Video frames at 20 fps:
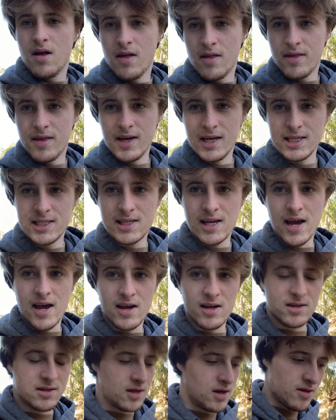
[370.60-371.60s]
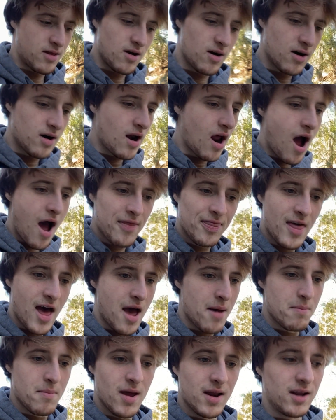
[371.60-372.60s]
These days, there are not that
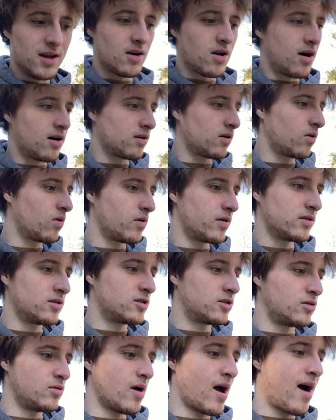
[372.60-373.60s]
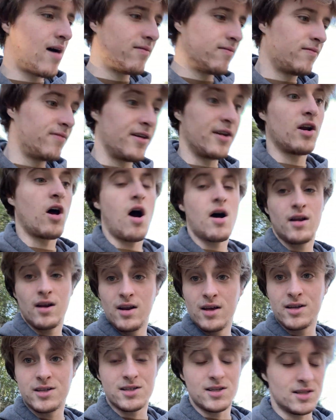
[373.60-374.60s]
many nautiloids. You have the
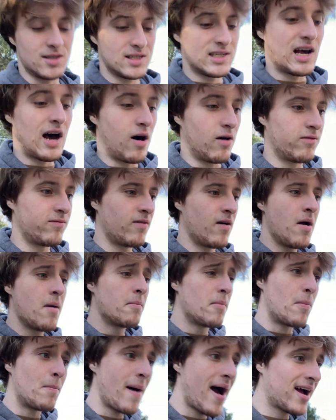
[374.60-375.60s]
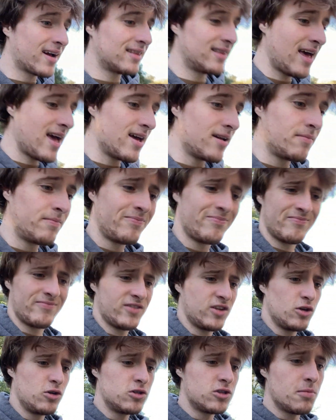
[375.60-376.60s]
nautilus itself. But back then,
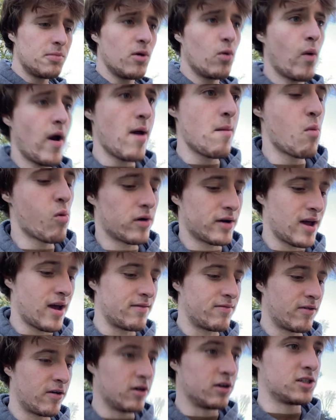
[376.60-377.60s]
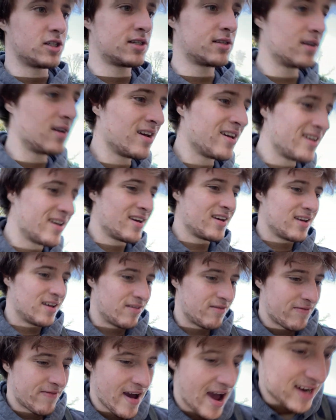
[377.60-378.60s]
it used to be way more diverse. In
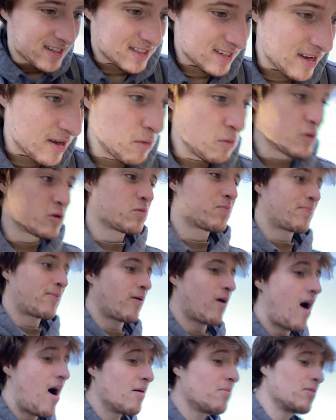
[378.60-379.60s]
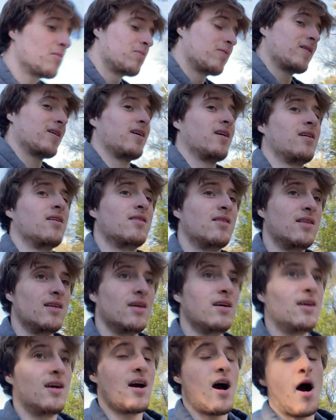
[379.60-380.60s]
fact, it was probably
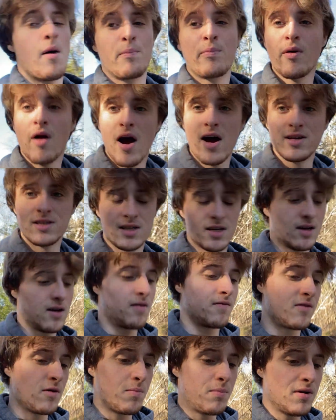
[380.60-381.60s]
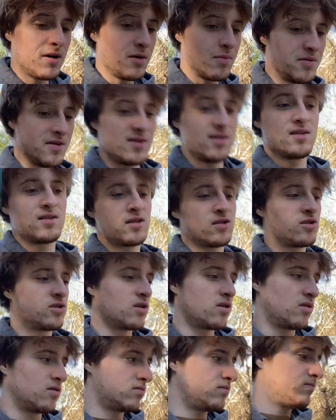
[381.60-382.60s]
the uprising of the pinnipeds,
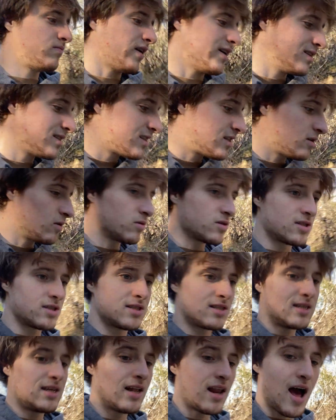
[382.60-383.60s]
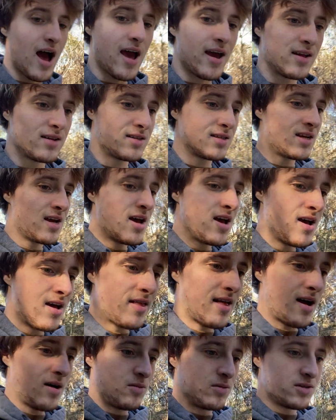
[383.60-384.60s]
so like seals and sea lions.
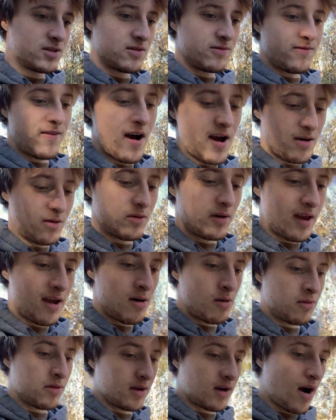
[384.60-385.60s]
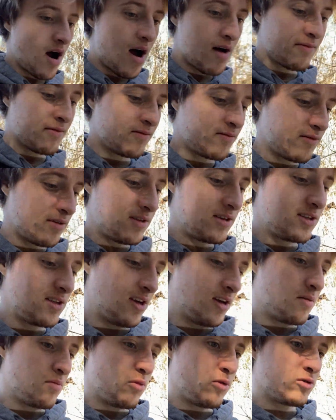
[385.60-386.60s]
That was the final nail in the coffin for these
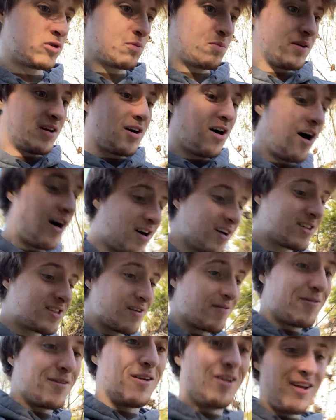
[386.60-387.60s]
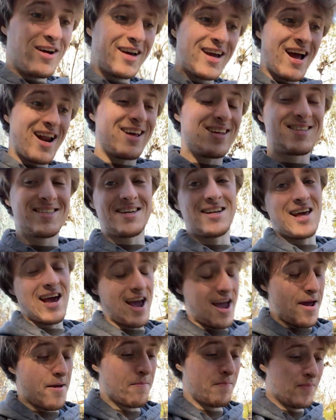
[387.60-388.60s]
animals, because if you look at it today,
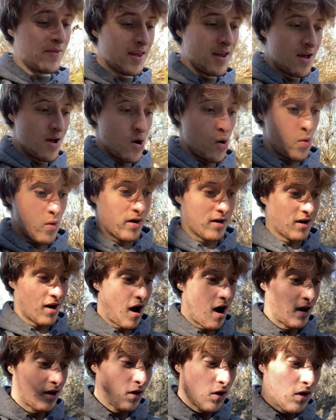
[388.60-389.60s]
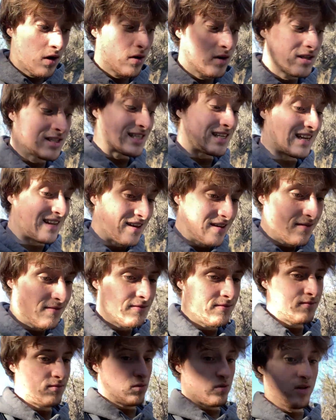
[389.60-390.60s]
where nautiloids live,
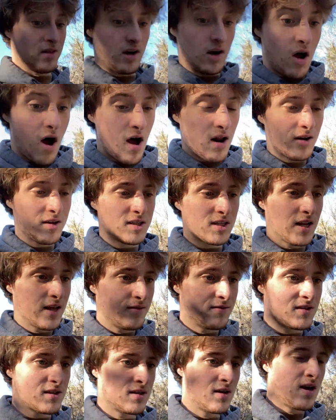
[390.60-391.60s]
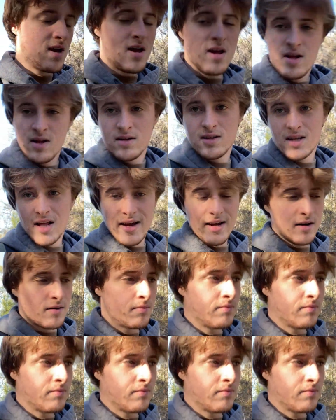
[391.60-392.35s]
where the nautilus lives, it's like